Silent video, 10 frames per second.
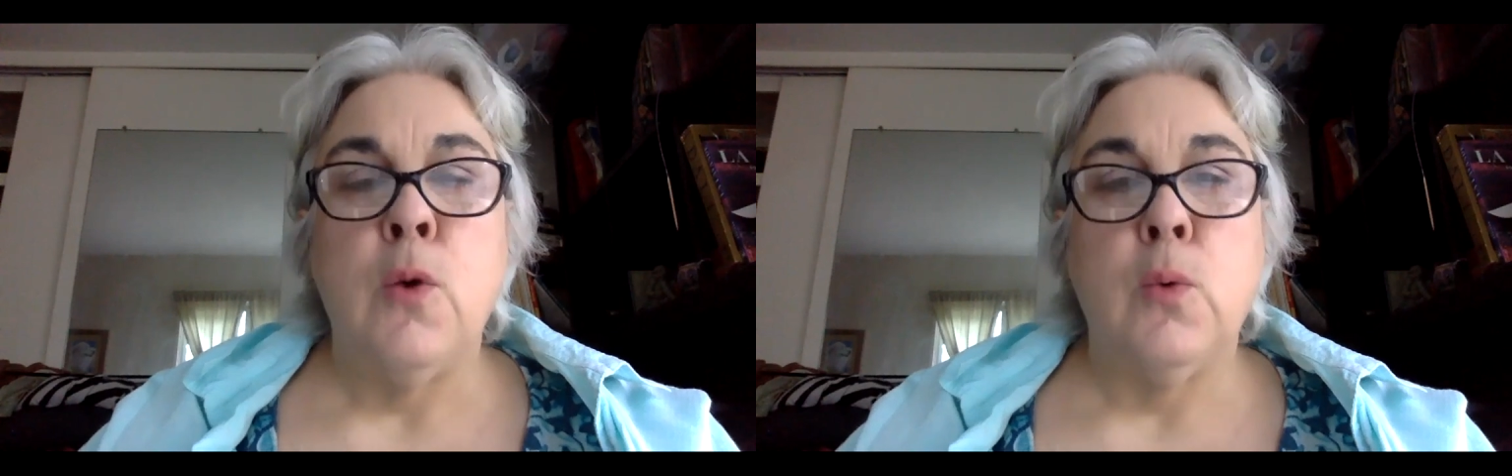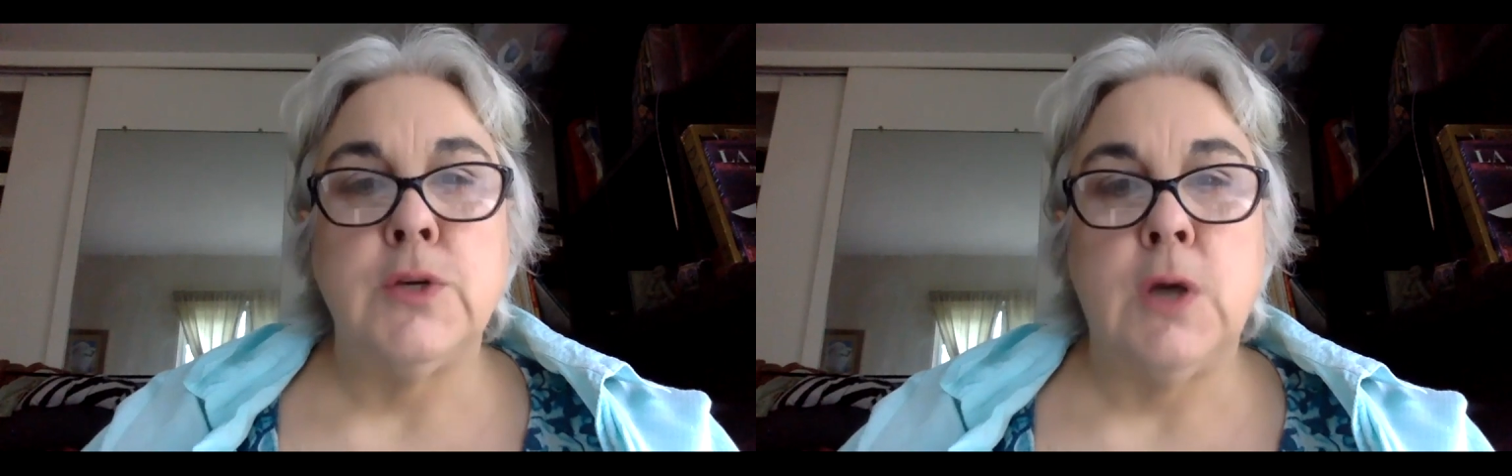
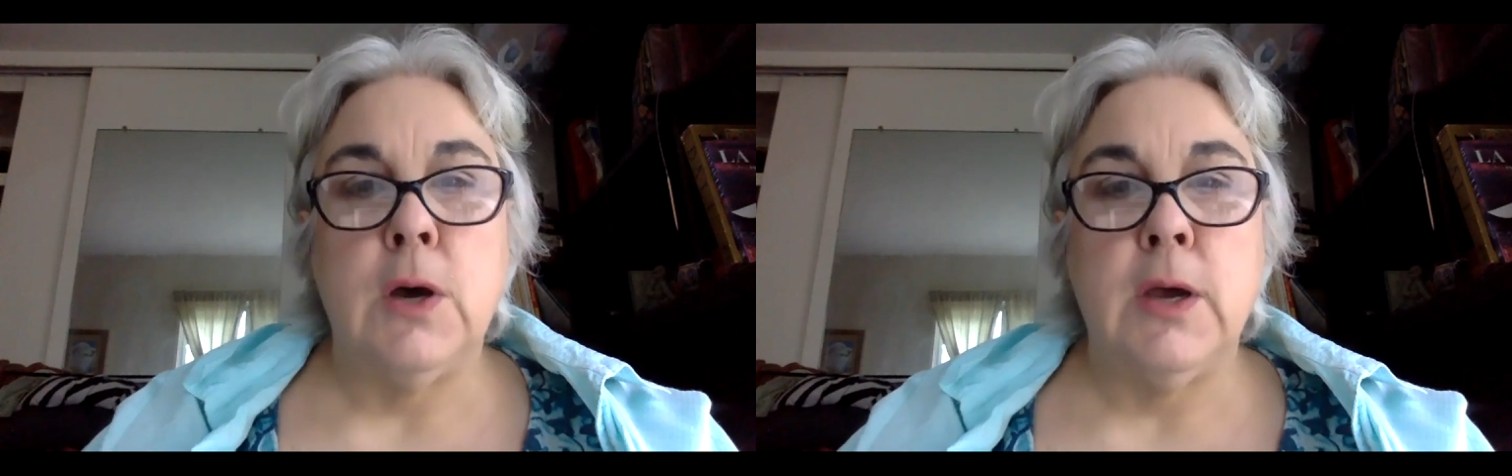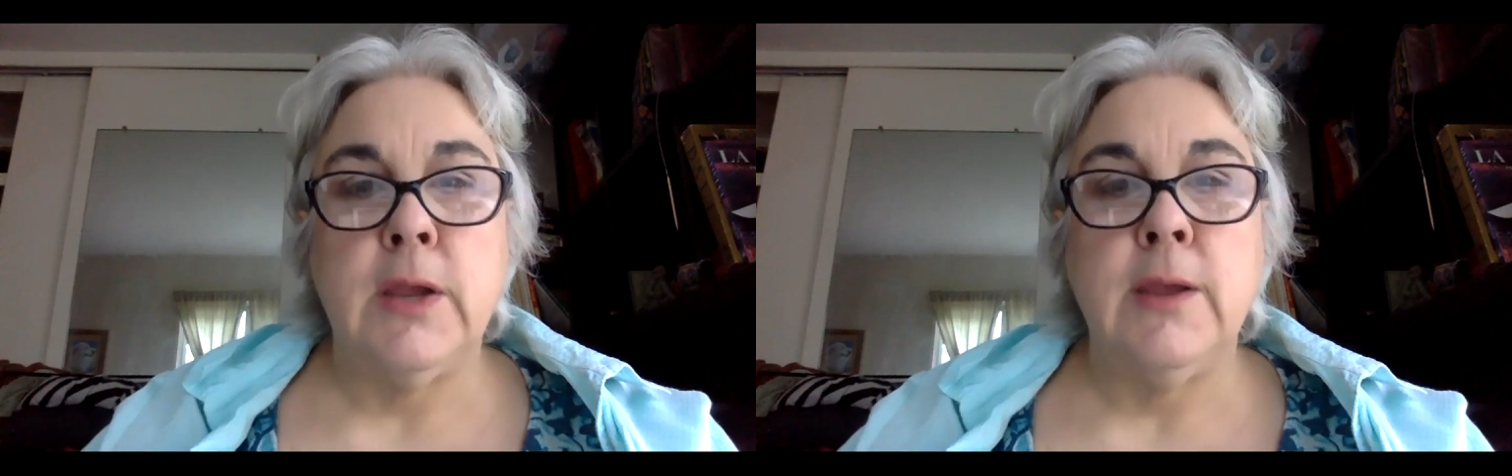we're
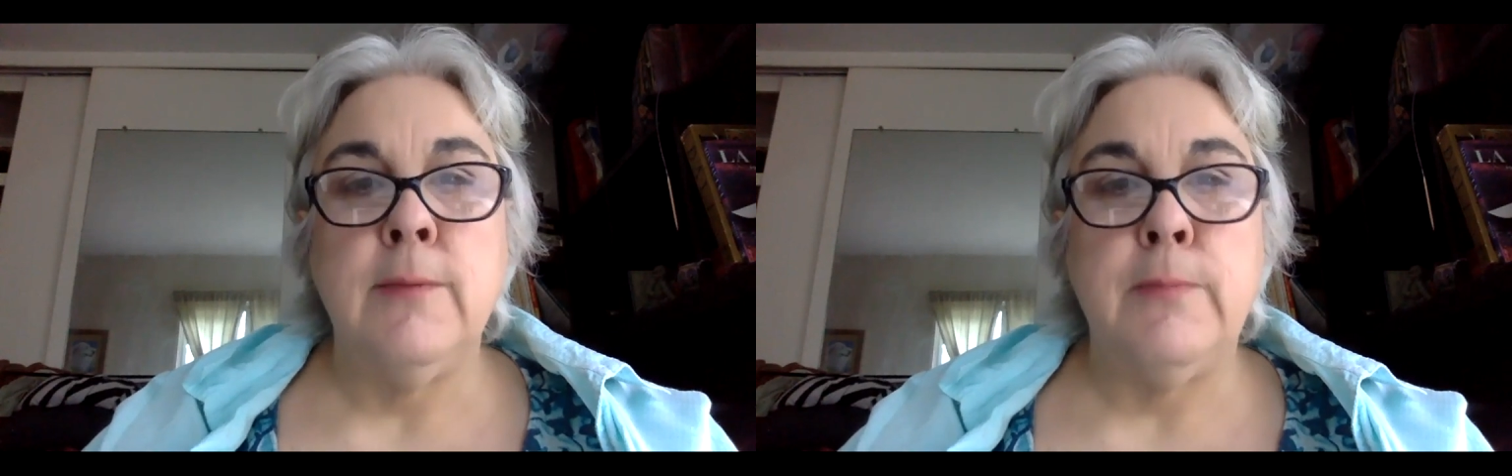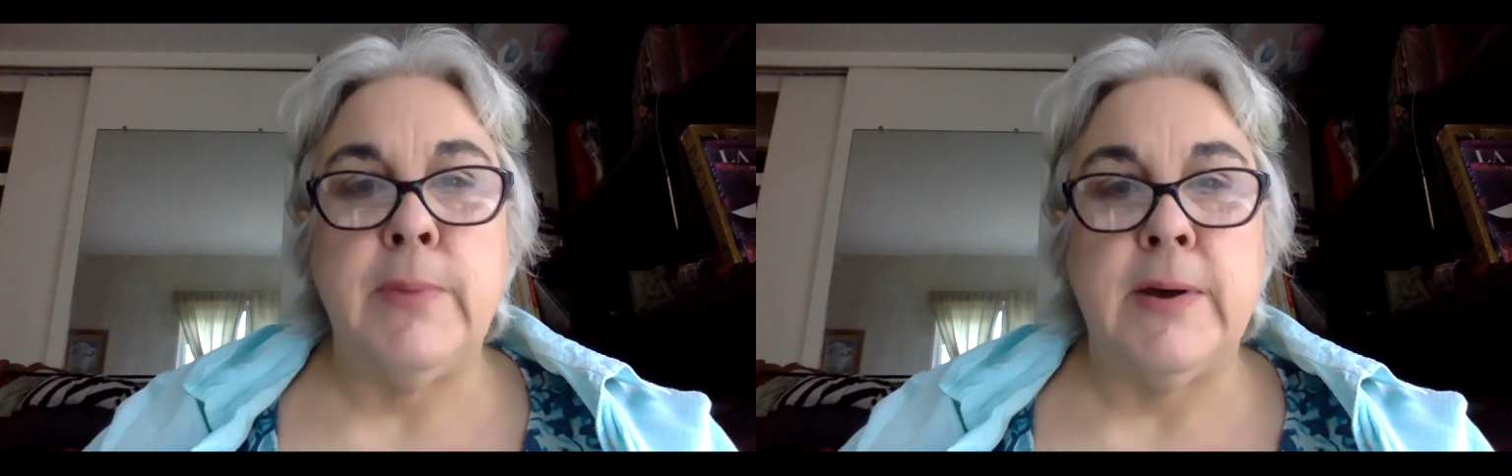talking
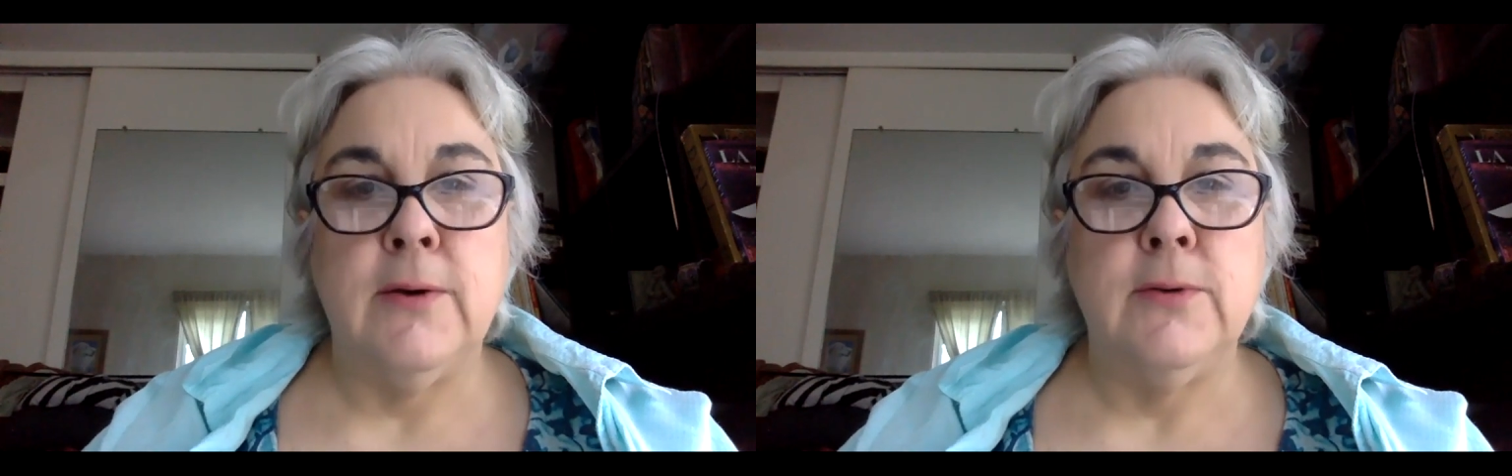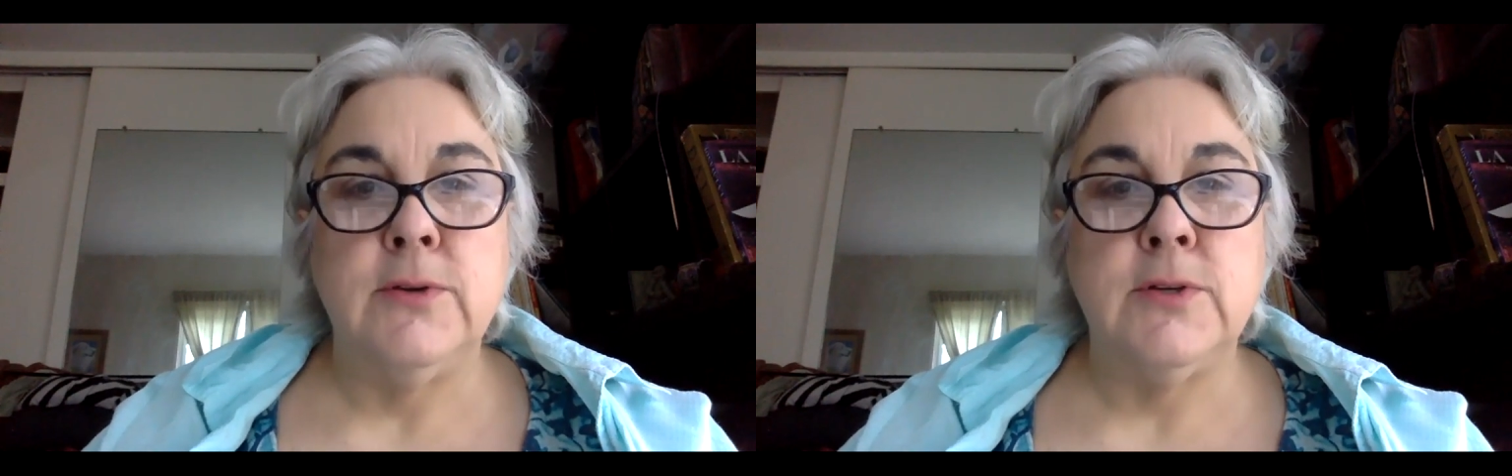
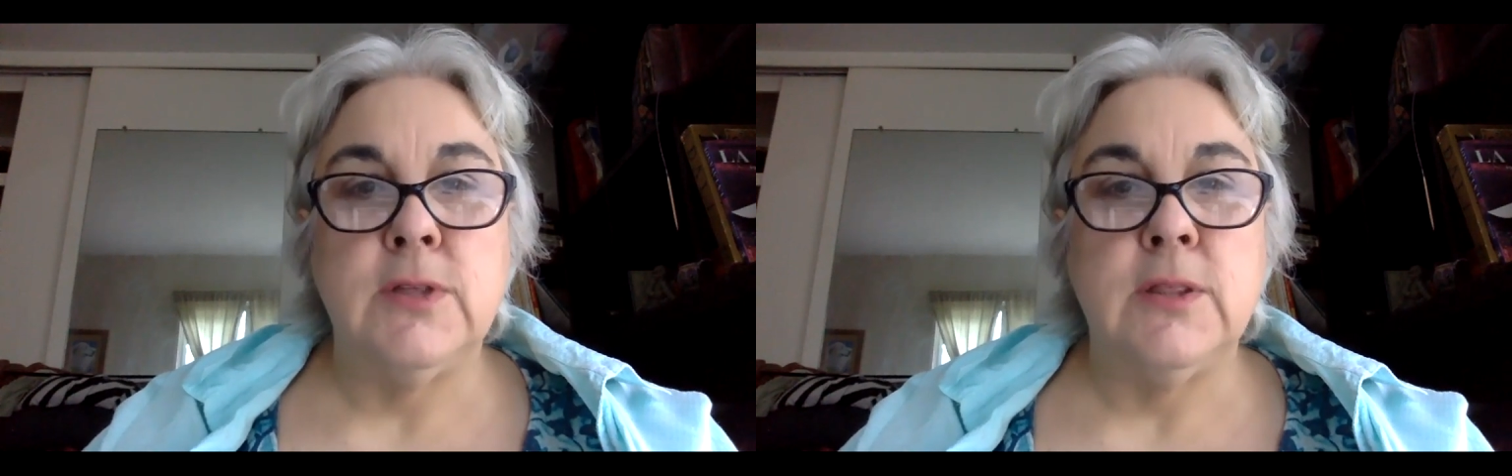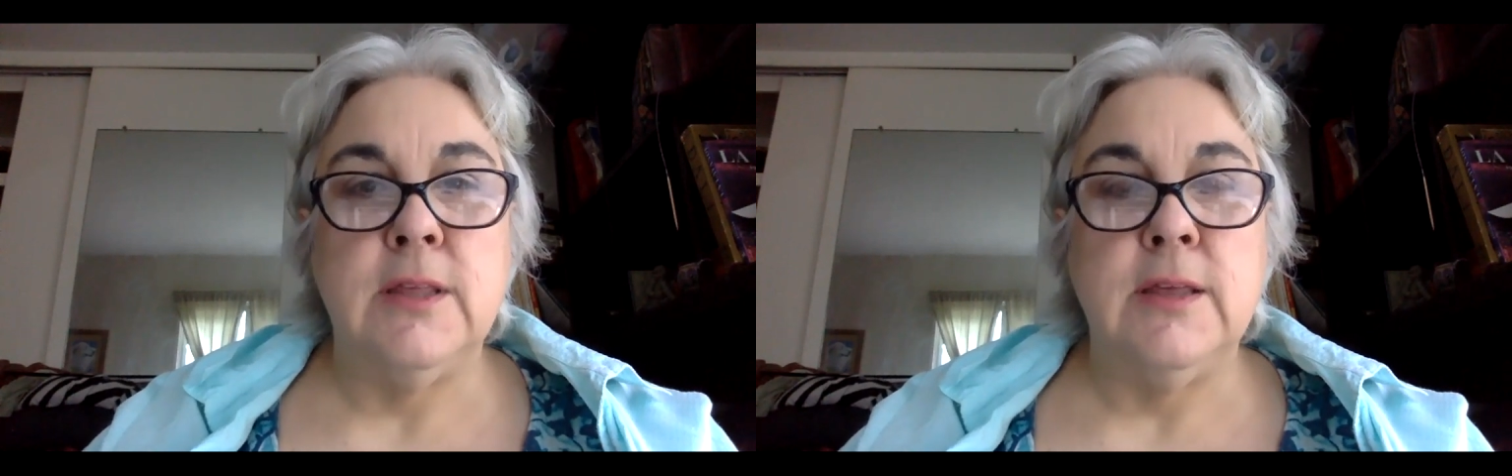about
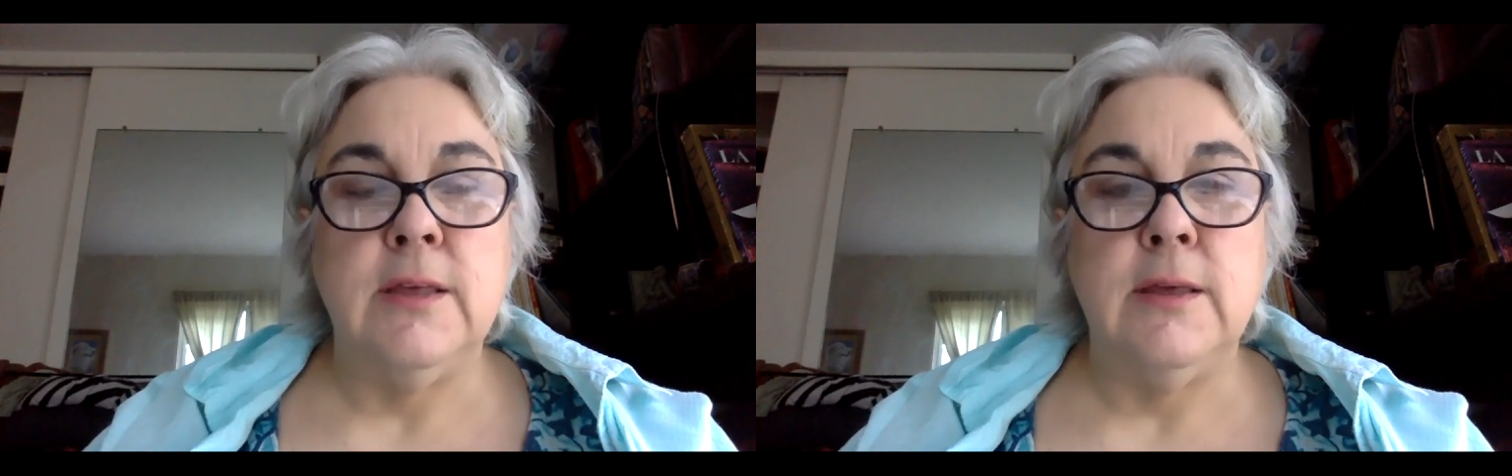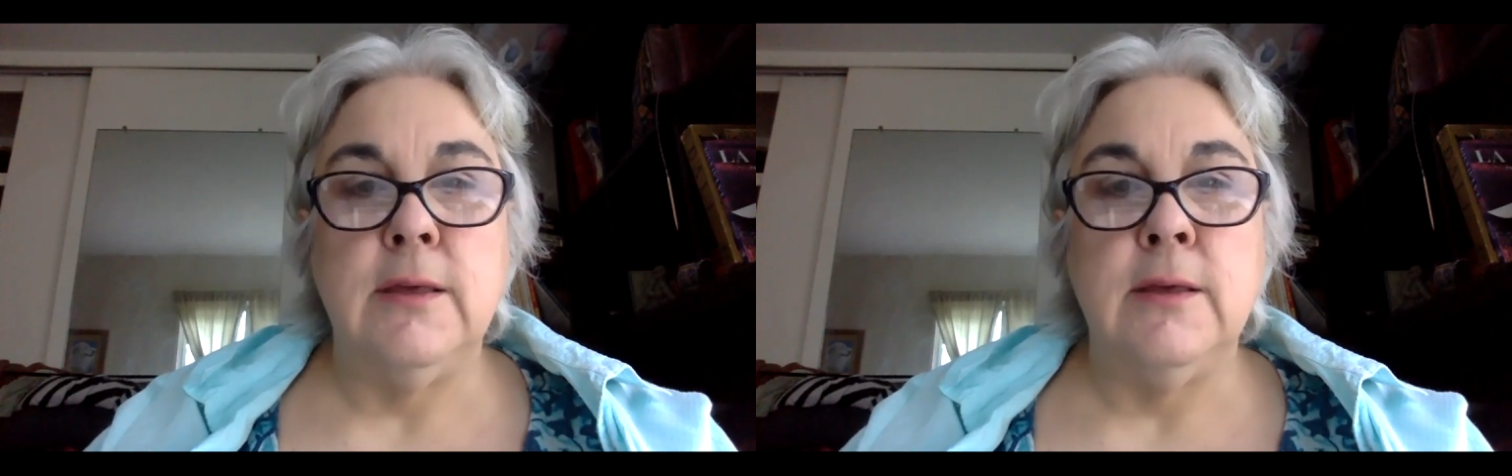
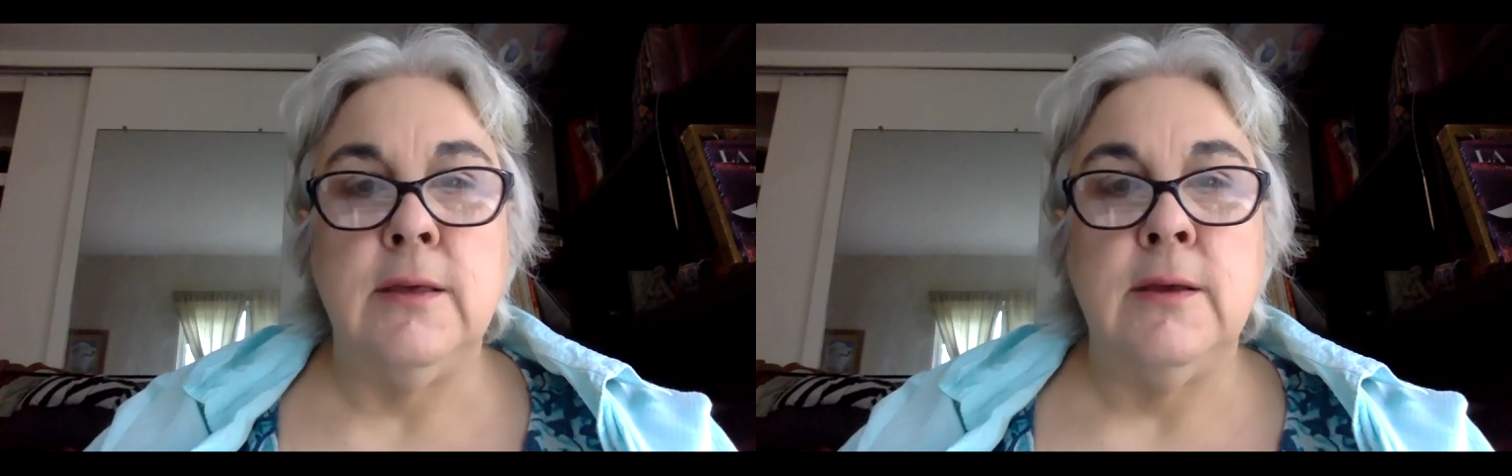the